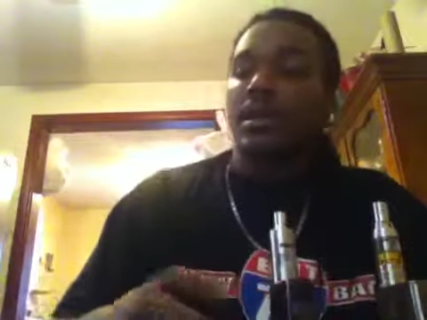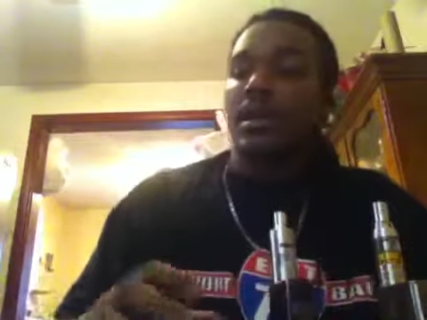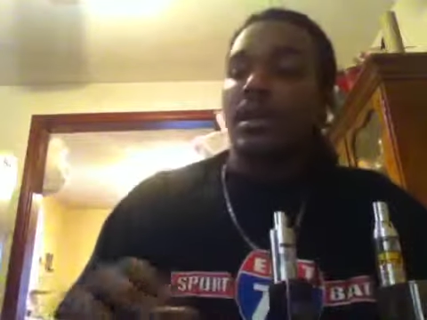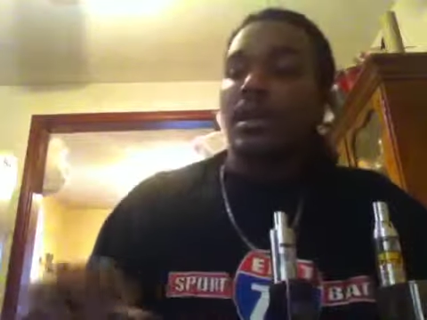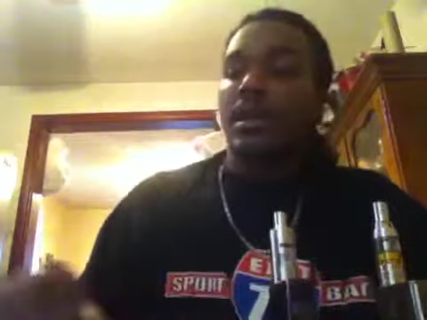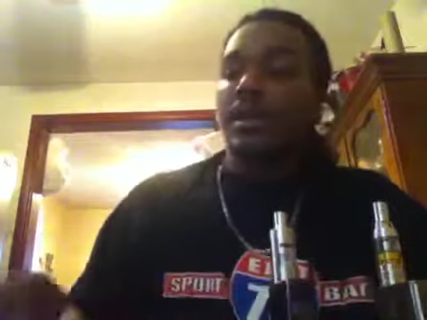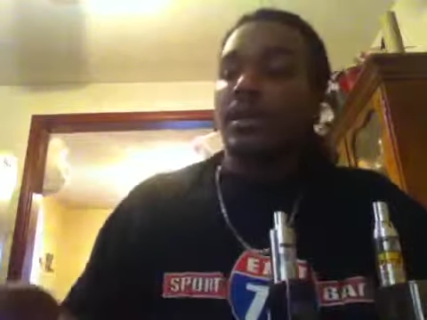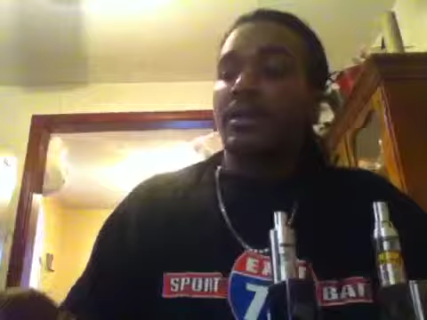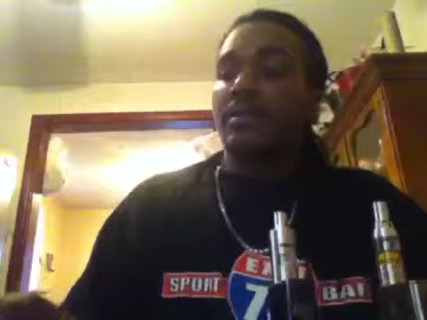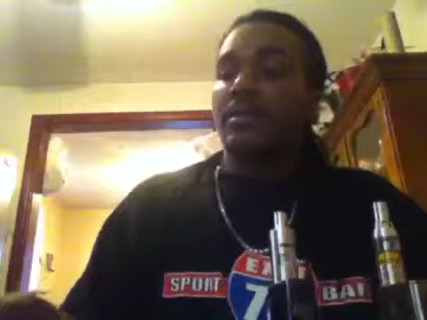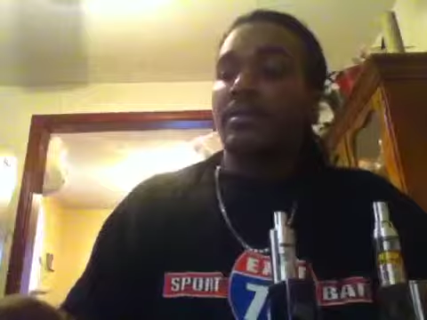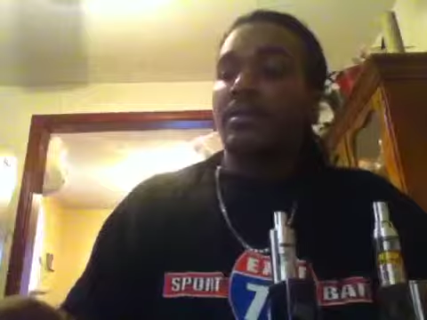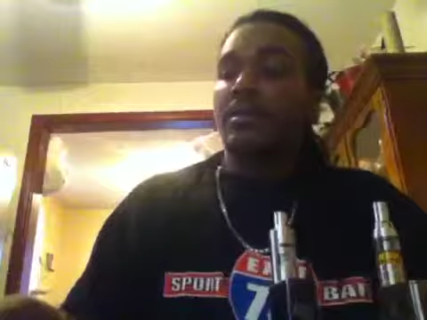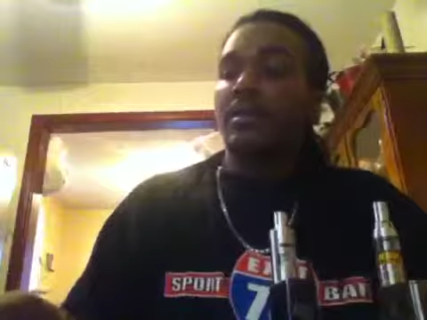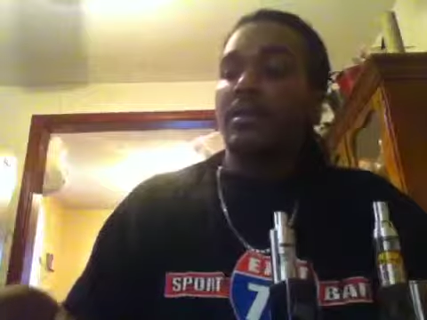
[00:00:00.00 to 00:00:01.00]
And
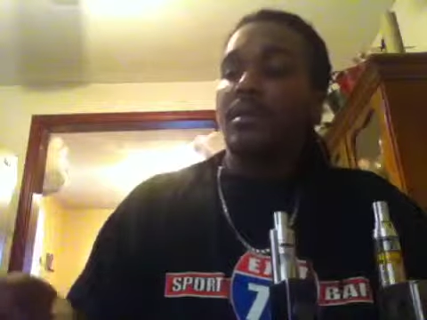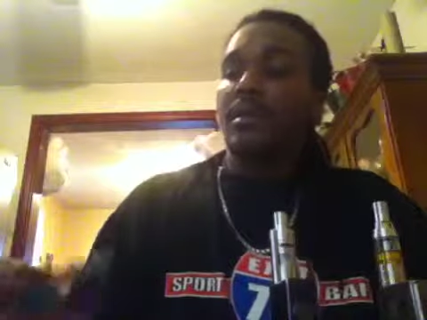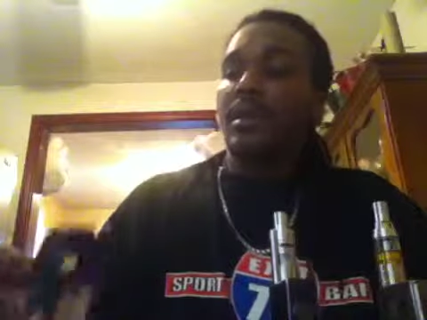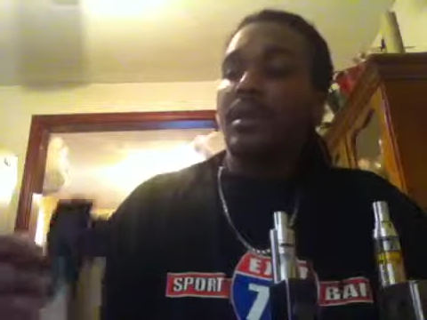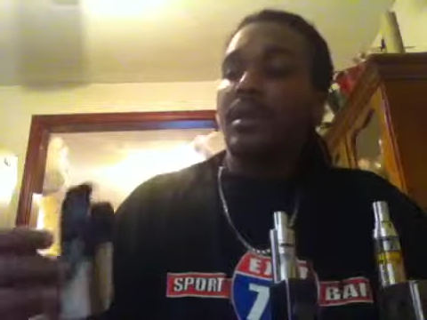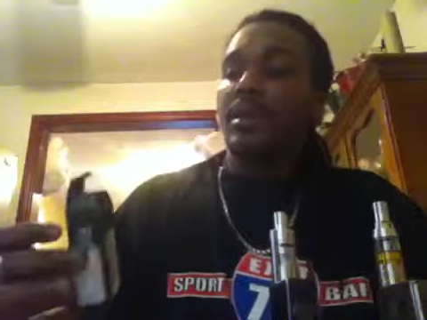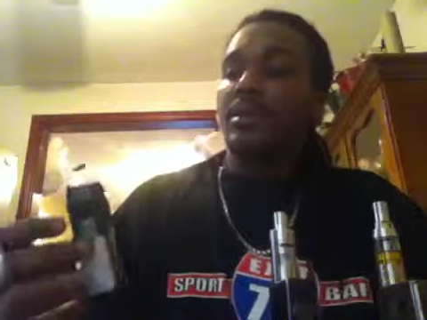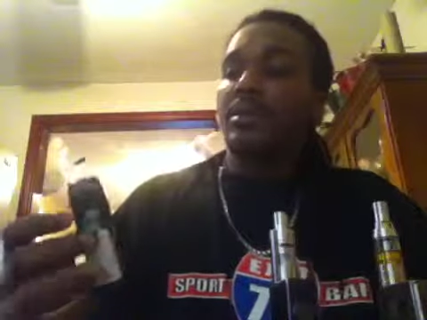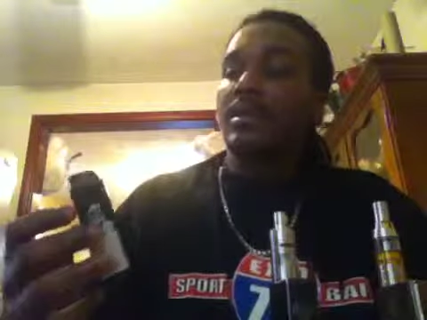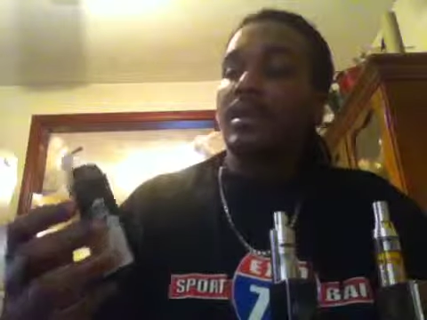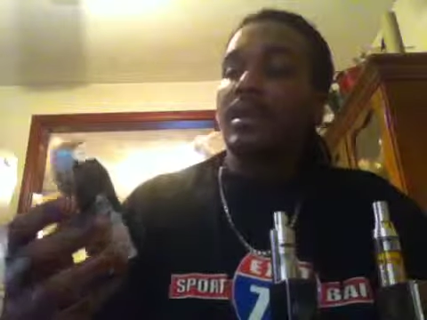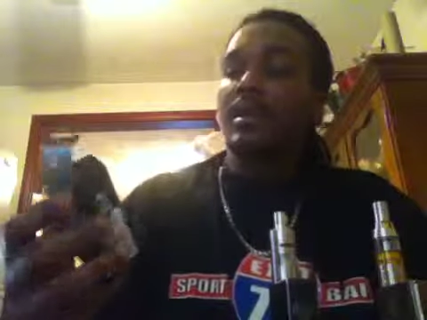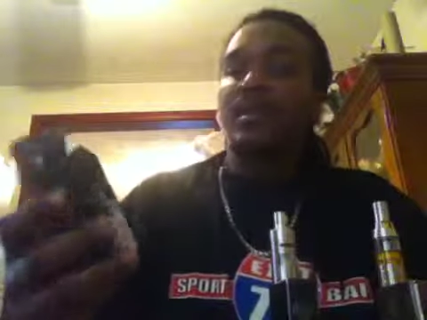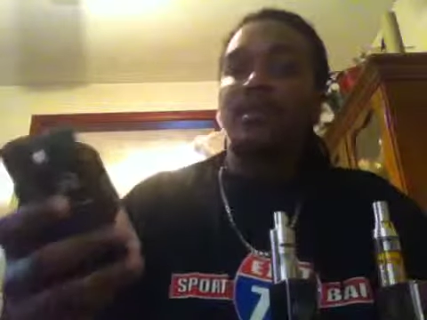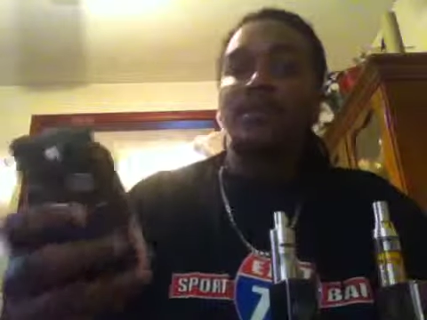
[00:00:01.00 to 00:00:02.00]
like I
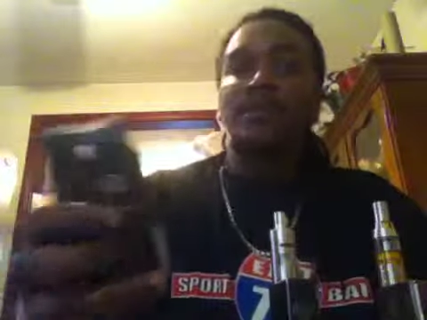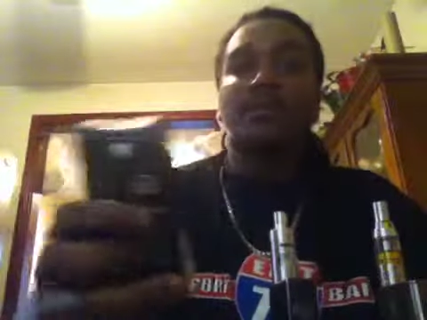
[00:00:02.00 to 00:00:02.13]
said,